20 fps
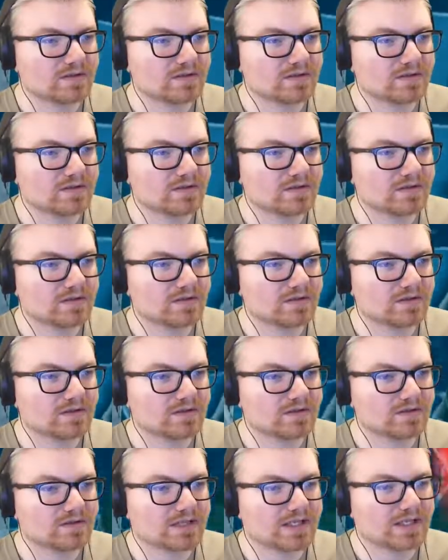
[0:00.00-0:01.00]

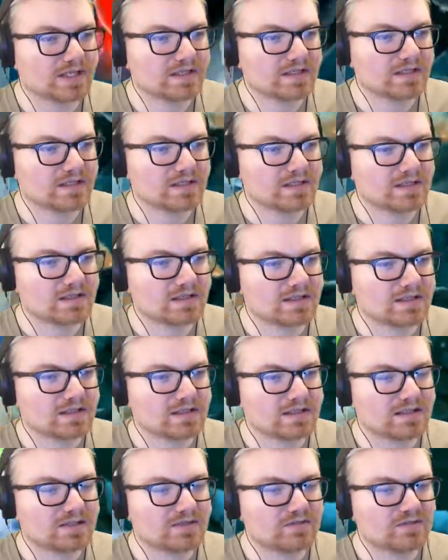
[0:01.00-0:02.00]
Uh,
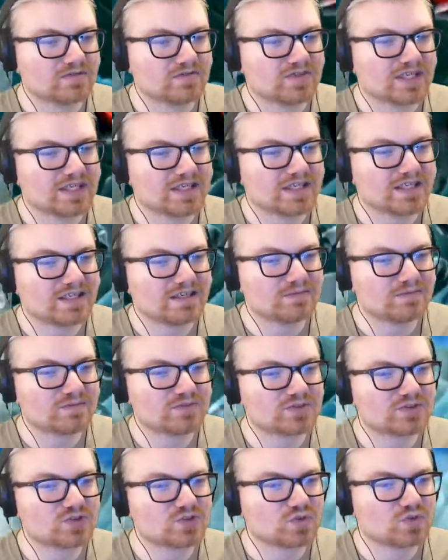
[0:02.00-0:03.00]
hit
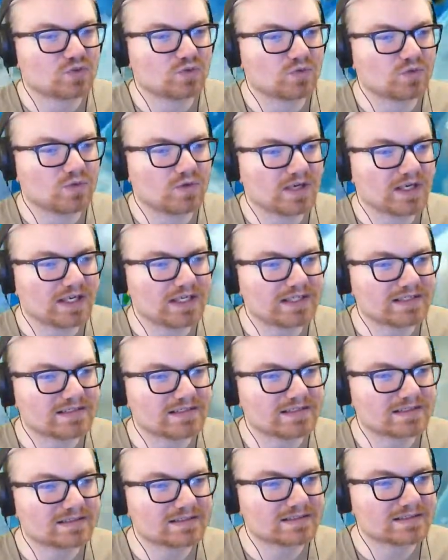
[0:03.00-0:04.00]
him
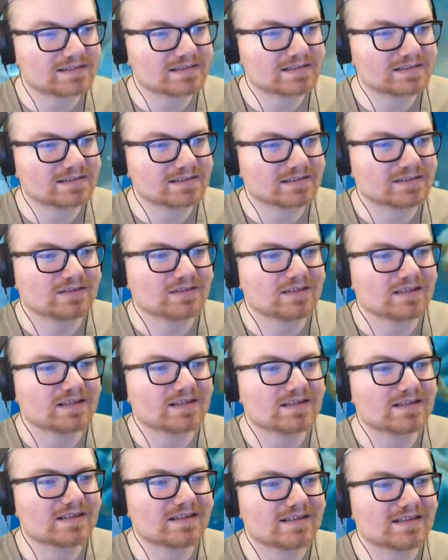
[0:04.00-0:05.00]
twice this turn,
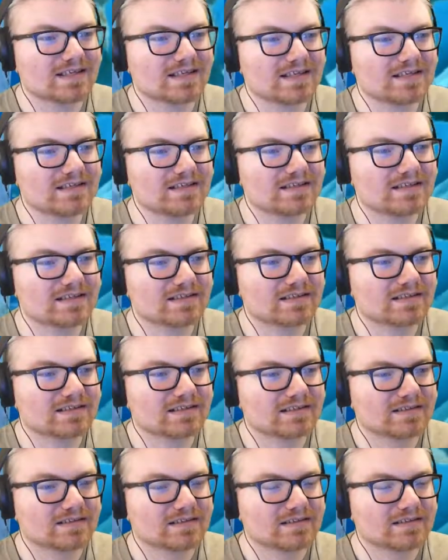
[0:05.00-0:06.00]
I
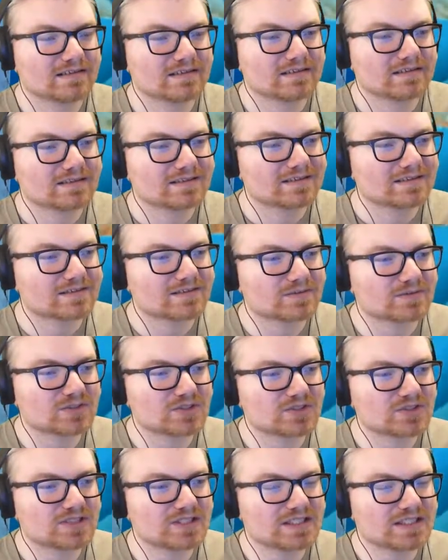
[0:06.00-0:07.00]
think. So we
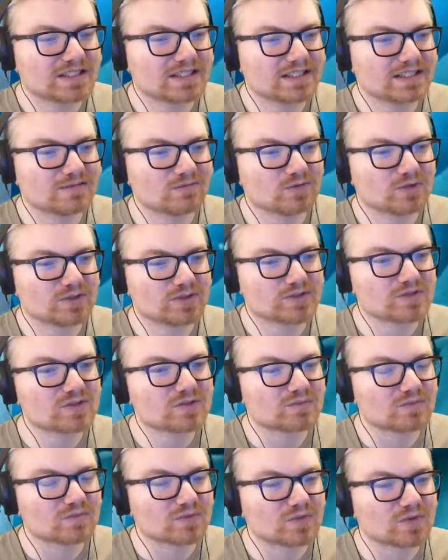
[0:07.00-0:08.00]
just need to hit him
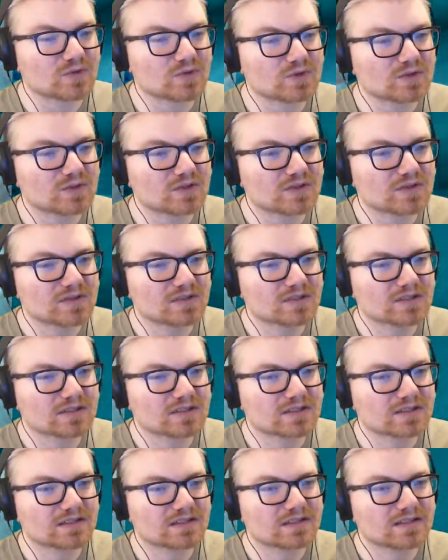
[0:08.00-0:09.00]
once more.
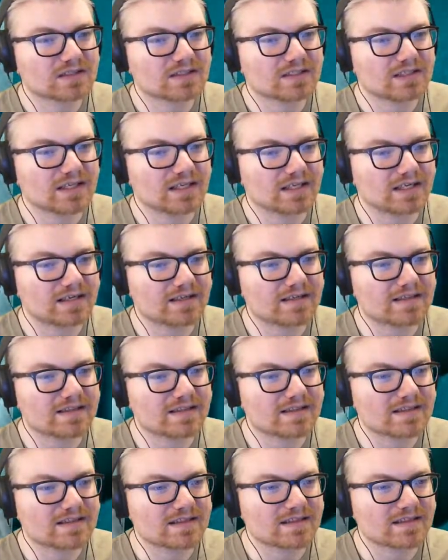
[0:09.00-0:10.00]
And I
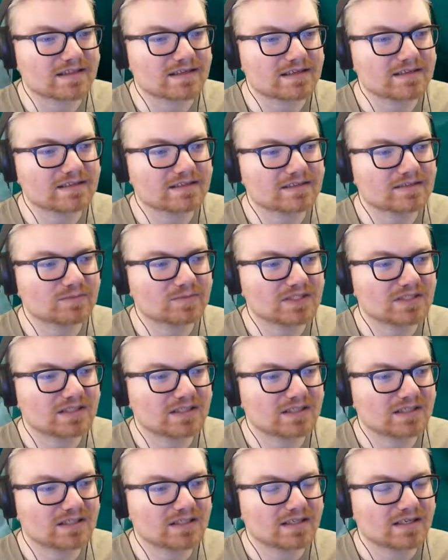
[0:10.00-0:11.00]
think he'll be
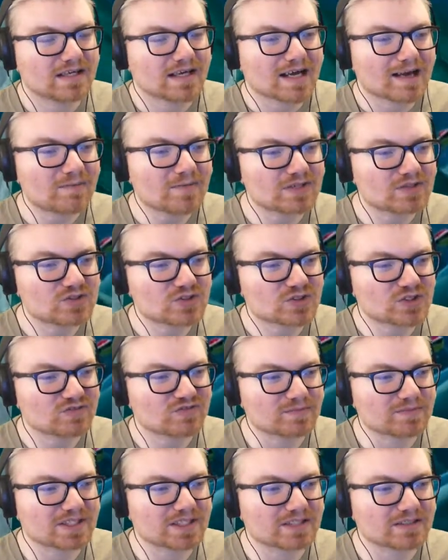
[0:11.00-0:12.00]
dead. I'm not sure
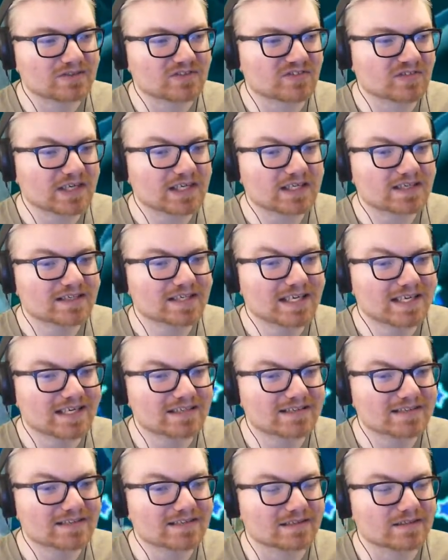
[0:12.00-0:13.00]
if I'm getting direct
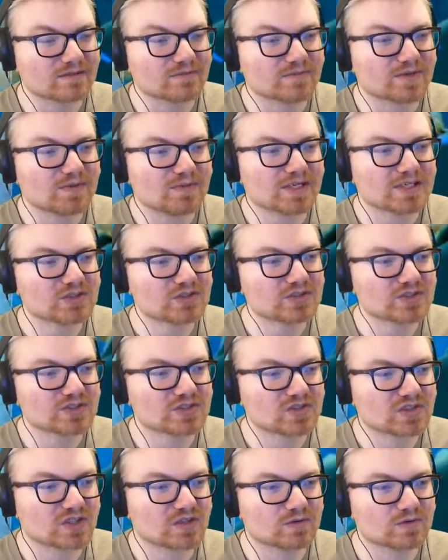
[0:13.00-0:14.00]
hits, though. Maybe I should
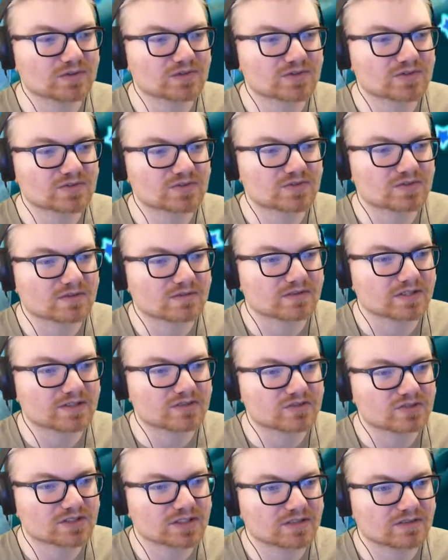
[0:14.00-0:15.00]
just always use the
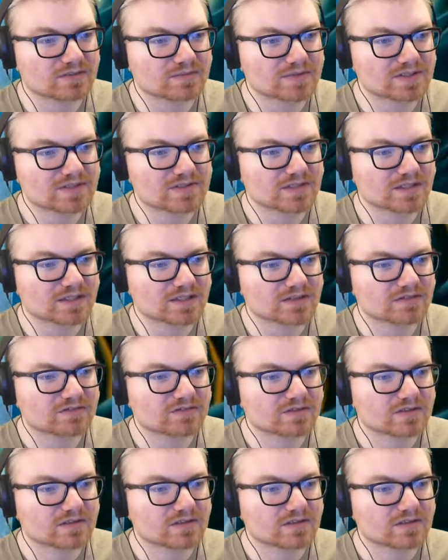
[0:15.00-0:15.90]
red shell to be safe.